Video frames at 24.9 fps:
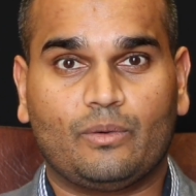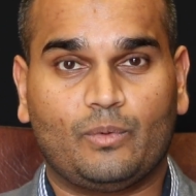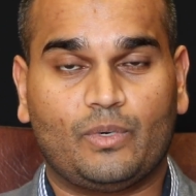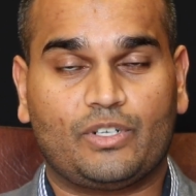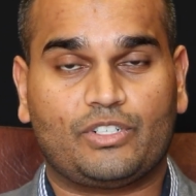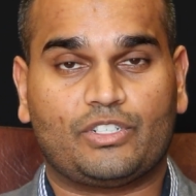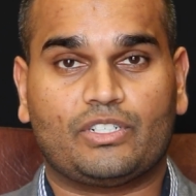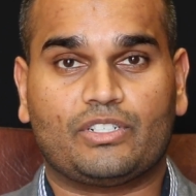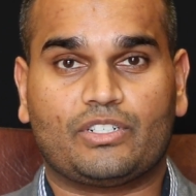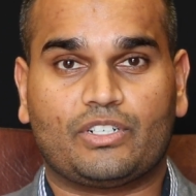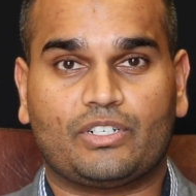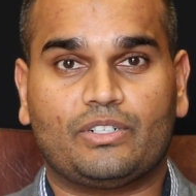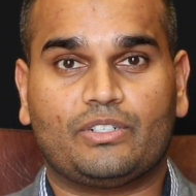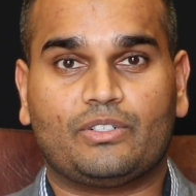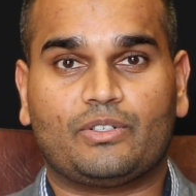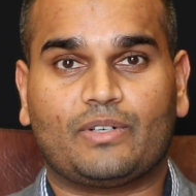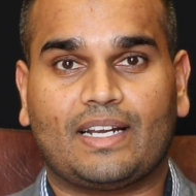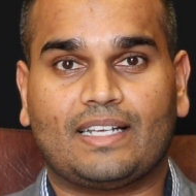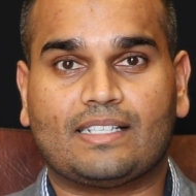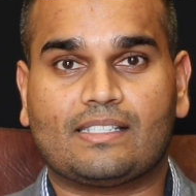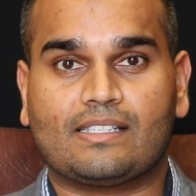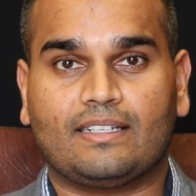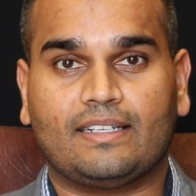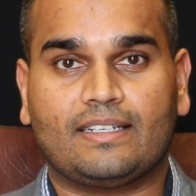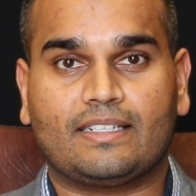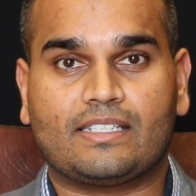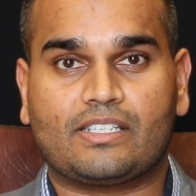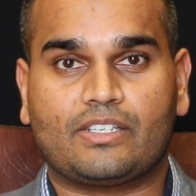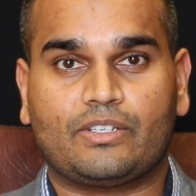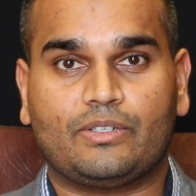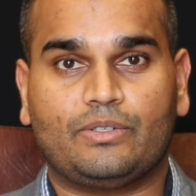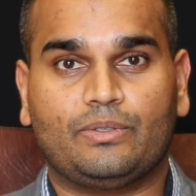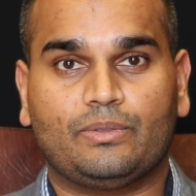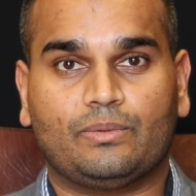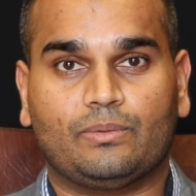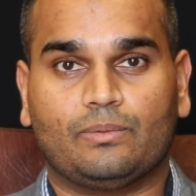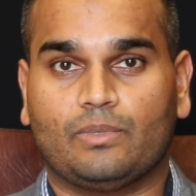which in turn translates
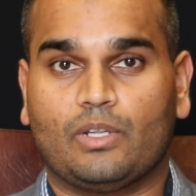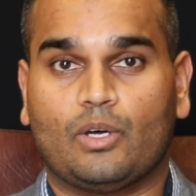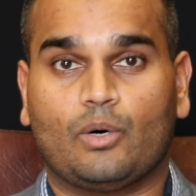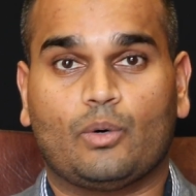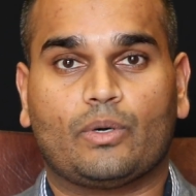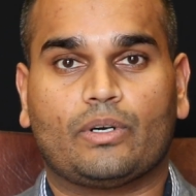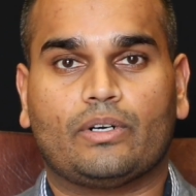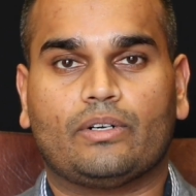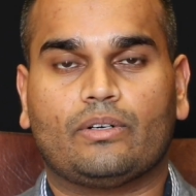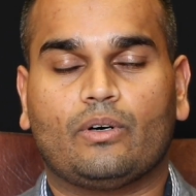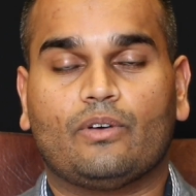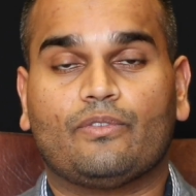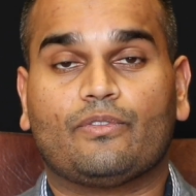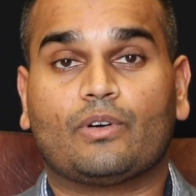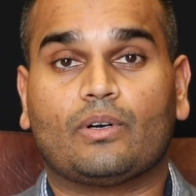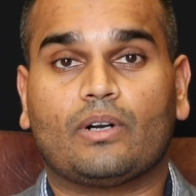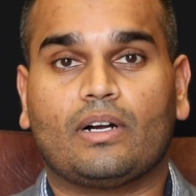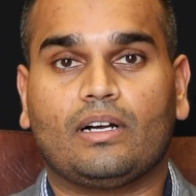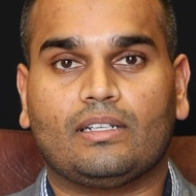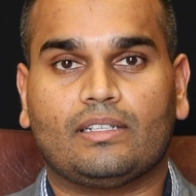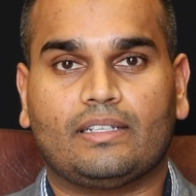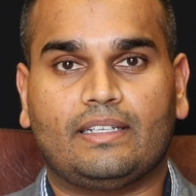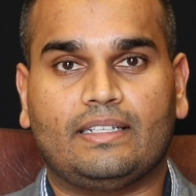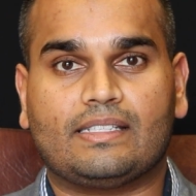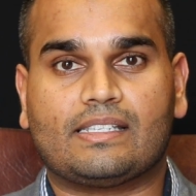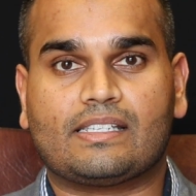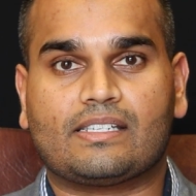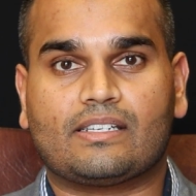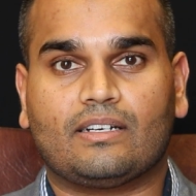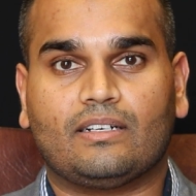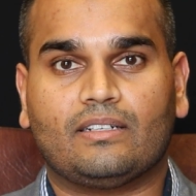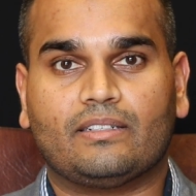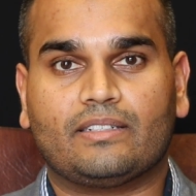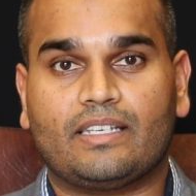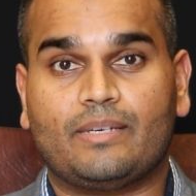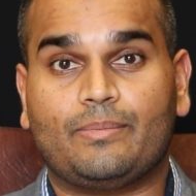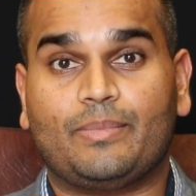to lower overall
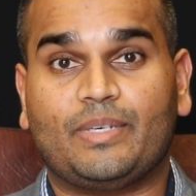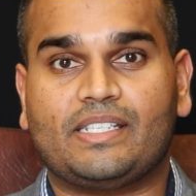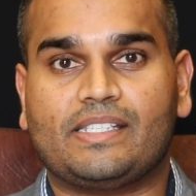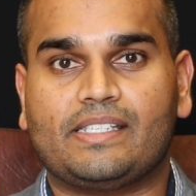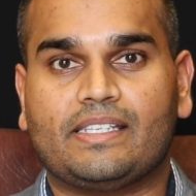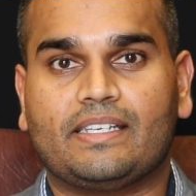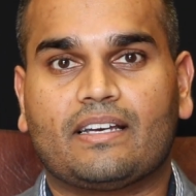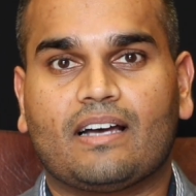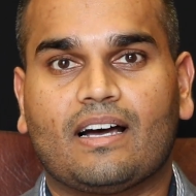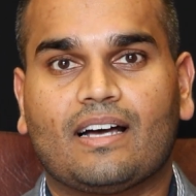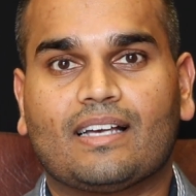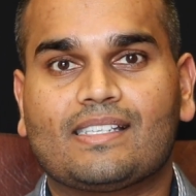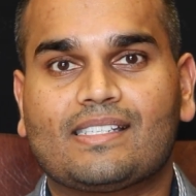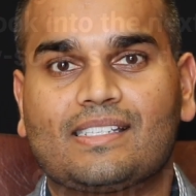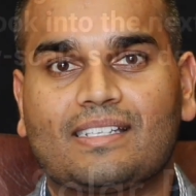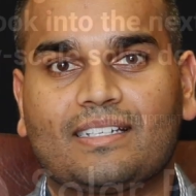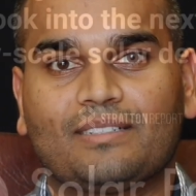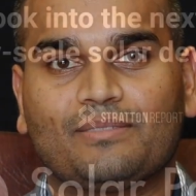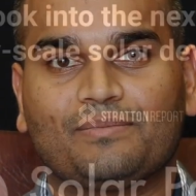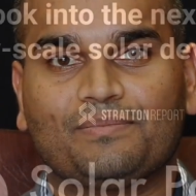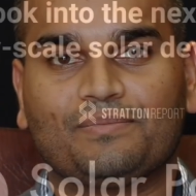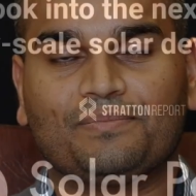installed EPC cost.